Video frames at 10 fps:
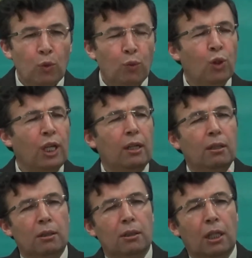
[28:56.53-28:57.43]
were
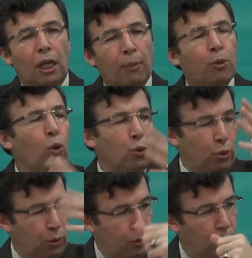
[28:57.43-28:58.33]

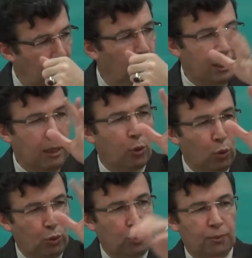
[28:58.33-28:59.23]
abroad. He was
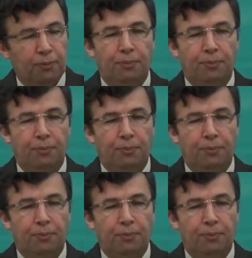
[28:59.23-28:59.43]
abroad.